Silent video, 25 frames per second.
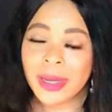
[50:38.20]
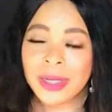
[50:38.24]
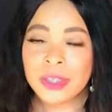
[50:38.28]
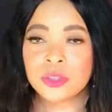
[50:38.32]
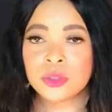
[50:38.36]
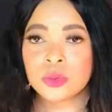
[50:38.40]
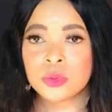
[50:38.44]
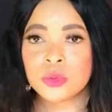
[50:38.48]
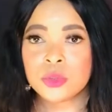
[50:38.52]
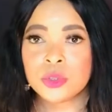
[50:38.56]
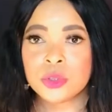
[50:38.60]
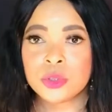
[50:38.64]

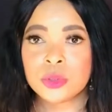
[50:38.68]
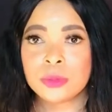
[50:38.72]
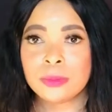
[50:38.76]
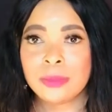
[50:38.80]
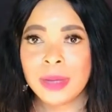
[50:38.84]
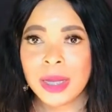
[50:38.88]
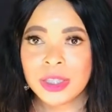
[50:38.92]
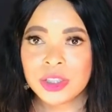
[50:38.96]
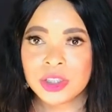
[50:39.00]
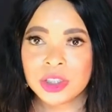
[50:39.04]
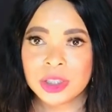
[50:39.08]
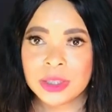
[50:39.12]
do too
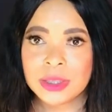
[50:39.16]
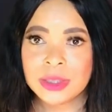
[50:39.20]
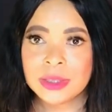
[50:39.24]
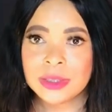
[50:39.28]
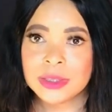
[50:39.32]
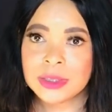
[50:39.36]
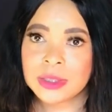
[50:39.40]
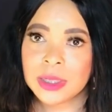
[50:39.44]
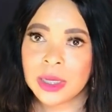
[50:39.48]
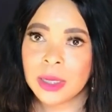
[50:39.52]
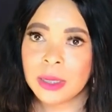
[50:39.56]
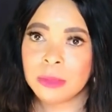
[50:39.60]
much,
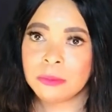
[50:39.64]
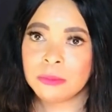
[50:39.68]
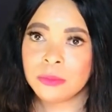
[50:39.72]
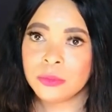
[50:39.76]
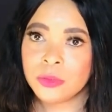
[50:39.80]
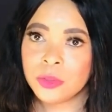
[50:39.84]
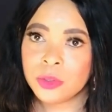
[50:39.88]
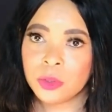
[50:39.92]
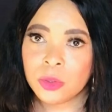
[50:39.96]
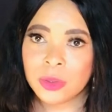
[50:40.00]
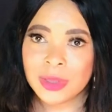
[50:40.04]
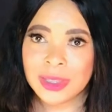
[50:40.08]
and the
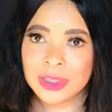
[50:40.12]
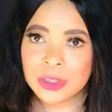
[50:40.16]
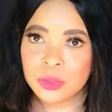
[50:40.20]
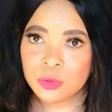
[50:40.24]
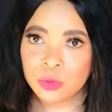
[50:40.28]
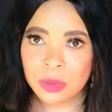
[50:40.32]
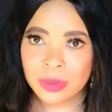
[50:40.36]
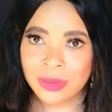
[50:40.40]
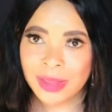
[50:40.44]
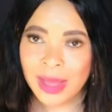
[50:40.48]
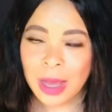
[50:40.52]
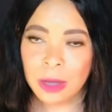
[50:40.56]

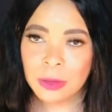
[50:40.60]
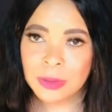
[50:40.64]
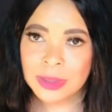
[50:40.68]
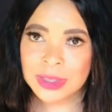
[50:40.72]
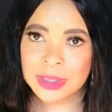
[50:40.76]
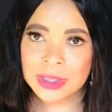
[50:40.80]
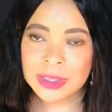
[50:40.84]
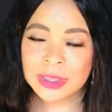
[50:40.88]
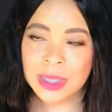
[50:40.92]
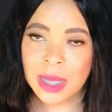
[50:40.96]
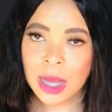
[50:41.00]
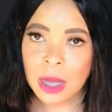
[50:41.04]
12th
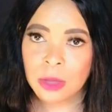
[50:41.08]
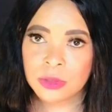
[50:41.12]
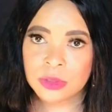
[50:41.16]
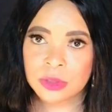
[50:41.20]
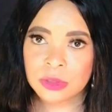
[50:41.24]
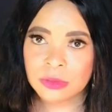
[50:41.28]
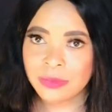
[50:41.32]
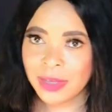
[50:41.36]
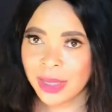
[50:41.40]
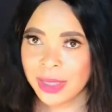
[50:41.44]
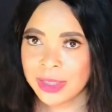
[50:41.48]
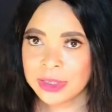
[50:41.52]
house is the house
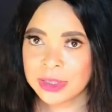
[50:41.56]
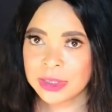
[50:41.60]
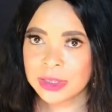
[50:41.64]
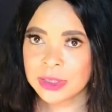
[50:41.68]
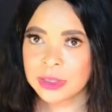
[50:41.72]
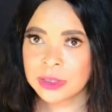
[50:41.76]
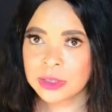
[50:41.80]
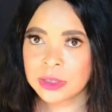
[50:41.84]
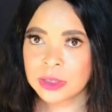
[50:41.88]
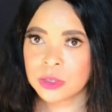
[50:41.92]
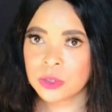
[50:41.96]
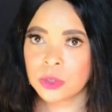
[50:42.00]
of
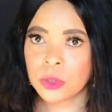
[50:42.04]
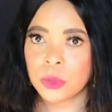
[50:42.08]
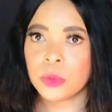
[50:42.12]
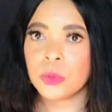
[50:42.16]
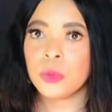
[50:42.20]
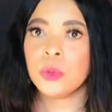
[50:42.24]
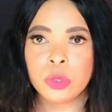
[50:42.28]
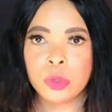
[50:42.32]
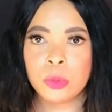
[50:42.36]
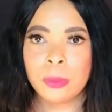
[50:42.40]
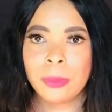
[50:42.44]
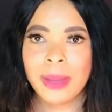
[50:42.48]
endings.
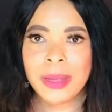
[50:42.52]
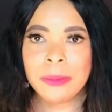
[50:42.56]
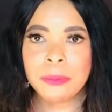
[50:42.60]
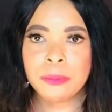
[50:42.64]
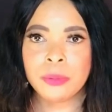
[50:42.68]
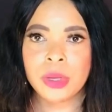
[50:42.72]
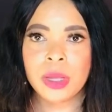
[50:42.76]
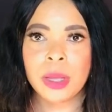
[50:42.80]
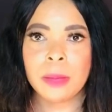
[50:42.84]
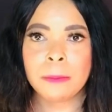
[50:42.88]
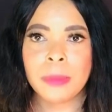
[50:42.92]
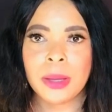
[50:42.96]
So you might
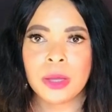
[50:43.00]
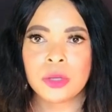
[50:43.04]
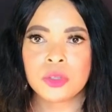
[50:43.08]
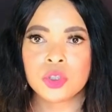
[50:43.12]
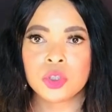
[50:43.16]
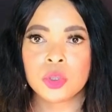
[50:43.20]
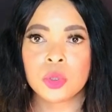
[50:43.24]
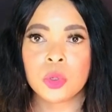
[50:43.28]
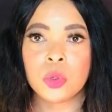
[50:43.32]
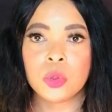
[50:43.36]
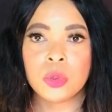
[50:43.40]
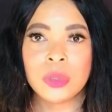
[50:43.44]
bring
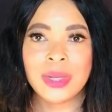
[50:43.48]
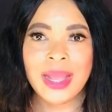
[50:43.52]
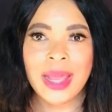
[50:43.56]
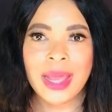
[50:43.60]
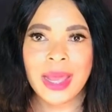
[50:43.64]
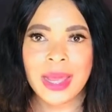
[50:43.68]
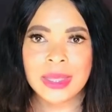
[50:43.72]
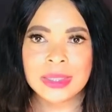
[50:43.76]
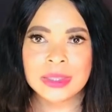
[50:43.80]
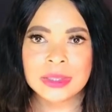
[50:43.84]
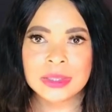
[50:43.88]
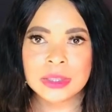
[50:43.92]
about your own
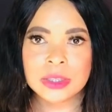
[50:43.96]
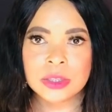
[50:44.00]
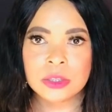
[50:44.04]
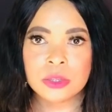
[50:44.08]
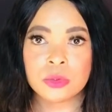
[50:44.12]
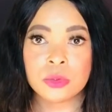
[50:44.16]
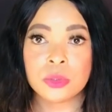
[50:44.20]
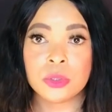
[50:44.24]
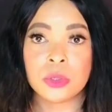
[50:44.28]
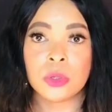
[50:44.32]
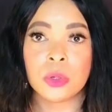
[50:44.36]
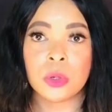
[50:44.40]
ending
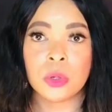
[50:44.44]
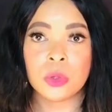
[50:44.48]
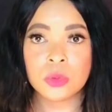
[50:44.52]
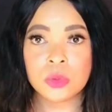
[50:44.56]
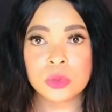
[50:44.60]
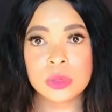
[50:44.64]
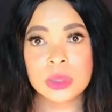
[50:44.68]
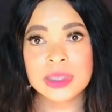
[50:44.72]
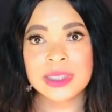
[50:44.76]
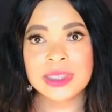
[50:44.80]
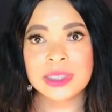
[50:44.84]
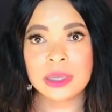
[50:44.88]
through your
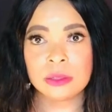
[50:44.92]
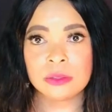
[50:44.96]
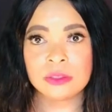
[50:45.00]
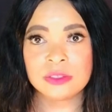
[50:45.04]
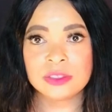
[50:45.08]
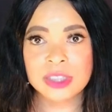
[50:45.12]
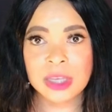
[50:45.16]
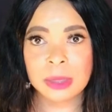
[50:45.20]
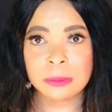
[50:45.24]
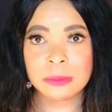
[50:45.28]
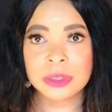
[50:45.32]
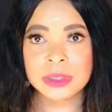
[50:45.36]
own
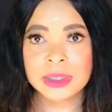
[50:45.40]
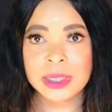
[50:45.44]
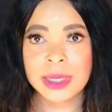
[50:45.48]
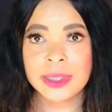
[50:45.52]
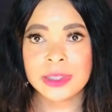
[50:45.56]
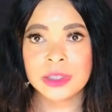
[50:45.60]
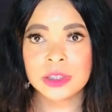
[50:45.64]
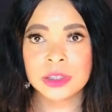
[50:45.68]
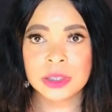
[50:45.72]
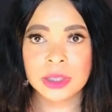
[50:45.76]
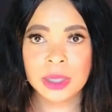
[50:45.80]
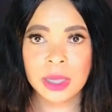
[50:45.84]

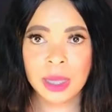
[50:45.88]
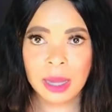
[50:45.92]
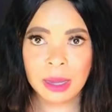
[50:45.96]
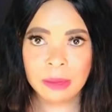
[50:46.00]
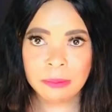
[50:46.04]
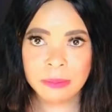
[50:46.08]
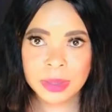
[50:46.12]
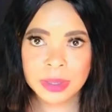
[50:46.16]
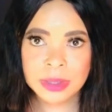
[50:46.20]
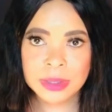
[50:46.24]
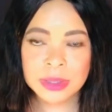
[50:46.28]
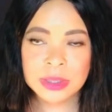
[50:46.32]
self-sabotaging
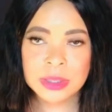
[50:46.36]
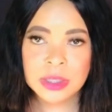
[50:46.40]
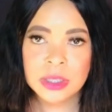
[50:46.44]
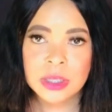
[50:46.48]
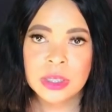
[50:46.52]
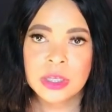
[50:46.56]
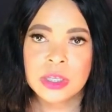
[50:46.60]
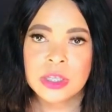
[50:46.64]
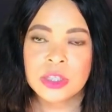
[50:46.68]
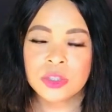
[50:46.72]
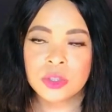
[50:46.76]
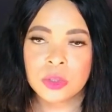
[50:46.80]
habits.
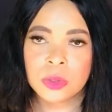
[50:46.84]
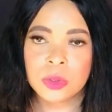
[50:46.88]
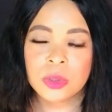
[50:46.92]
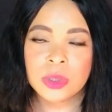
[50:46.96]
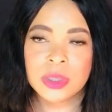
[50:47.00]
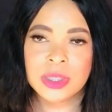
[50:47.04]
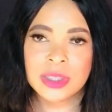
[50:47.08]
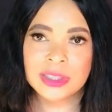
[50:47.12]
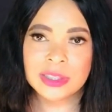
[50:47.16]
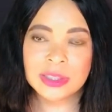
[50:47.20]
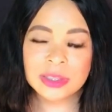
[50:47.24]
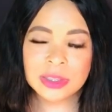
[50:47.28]
So
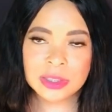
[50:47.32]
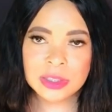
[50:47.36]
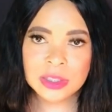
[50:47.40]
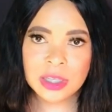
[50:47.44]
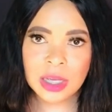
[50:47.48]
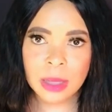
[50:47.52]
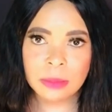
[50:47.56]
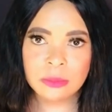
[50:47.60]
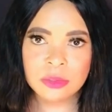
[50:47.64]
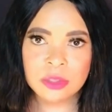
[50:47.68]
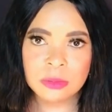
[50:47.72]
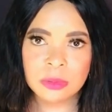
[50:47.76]
this is the
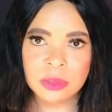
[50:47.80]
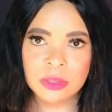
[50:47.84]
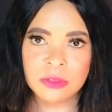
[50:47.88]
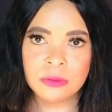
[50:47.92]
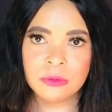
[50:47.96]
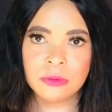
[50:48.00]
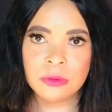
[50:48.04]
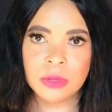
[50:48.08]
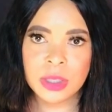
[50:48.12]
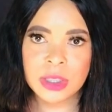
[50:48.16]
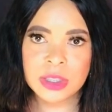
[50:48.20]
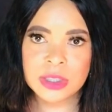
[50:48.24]
time to
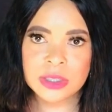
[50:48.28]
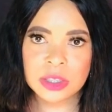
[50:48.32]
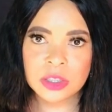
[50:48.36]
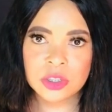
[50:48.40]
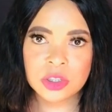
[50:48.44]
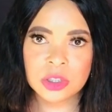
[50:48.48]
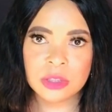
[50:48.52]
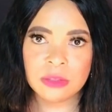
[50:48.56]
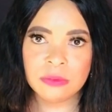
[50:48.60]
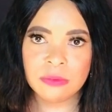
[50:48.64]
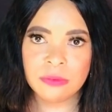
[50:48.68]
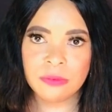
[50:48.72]
be
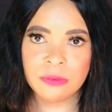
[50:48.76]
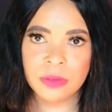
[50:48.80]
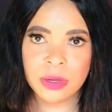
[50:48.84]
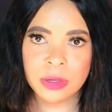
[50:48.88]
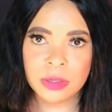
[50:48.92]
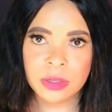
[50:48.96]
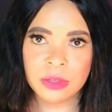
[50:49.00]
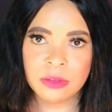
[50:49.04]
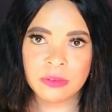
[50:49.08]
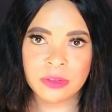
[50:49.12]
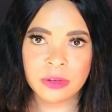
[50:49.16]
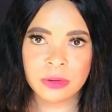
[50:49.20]
essentially
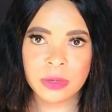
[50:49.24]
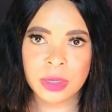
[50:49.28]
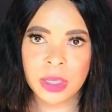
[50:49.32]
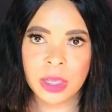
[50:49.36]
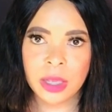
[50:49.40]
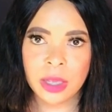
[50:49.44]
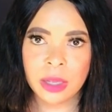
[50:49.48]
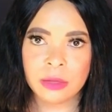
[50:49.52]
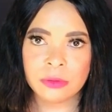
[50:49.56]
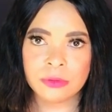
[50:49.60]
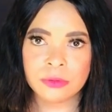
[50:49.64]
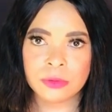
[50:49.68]
very, very
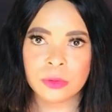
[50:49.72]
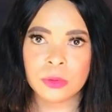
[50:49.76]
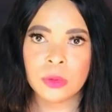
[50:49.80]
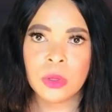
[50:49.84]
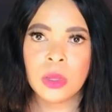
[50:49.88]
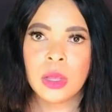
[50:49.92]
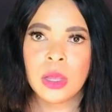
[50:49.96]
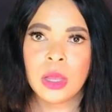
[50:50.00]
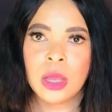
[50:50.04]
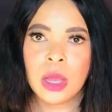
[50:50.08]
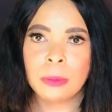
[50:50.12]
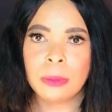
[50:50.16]
careful
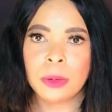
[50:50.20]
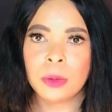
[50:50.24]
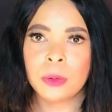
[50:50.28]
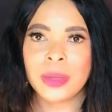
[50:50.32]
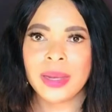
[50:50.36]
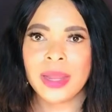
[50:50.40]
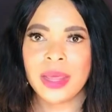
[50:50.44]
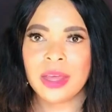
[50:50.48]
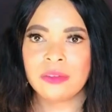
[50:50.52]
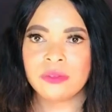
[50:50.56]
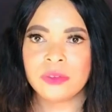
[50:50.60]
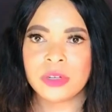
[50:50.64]
about
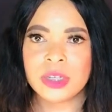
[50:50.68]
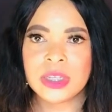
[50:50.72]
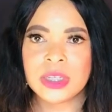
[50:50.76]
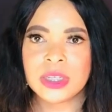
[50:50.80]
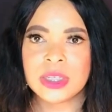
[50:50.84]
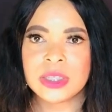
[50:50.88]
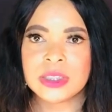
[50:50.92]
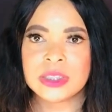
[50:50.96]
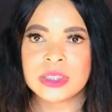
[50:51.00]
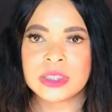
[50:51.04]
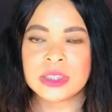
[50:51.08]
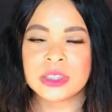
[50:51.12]

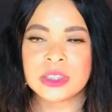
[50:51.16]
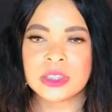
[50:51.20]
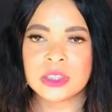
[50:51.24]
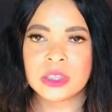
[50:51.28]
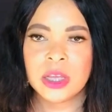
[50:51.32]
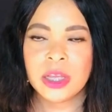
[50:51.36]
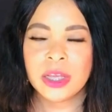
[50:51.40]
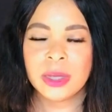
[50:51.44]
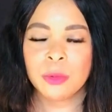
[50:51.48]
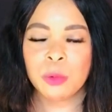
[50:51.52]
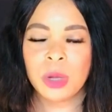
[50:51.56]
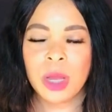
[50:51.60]

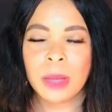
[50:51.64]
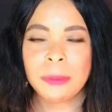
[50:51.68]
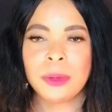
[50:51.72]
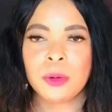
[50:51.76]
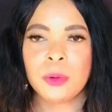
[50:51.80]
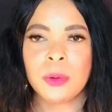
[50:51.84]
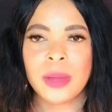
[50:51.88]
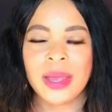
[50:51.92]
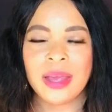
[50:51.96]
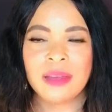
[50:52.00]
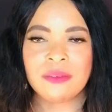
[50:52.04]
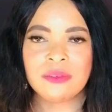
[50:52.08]

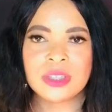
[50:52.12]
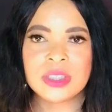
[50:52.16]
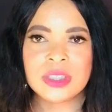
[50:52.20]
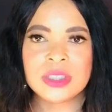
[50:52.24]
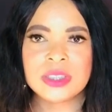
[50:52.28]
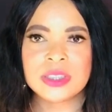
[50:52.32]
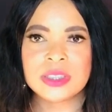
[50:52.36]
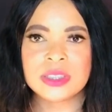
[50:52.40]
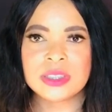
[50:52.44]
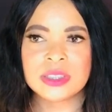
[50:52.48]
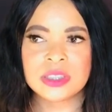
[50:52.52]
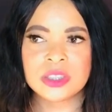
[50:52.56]
whatever
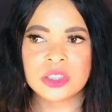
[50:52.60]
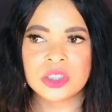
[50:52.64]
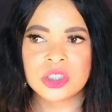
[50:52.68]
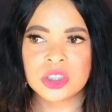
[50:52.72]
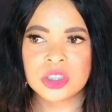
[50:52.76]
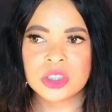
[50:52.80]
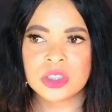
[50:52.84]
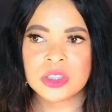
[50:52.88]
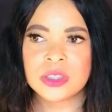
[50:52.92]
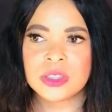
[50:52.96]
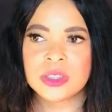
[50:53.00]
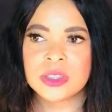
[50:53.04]

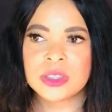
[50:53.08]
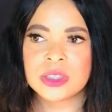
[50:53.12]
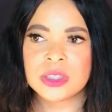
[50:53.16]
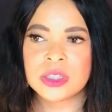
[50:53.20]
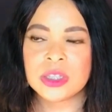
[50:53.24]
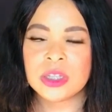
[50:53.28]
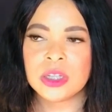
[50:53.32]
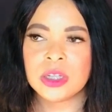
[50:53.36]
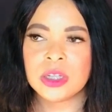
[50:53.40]
decisions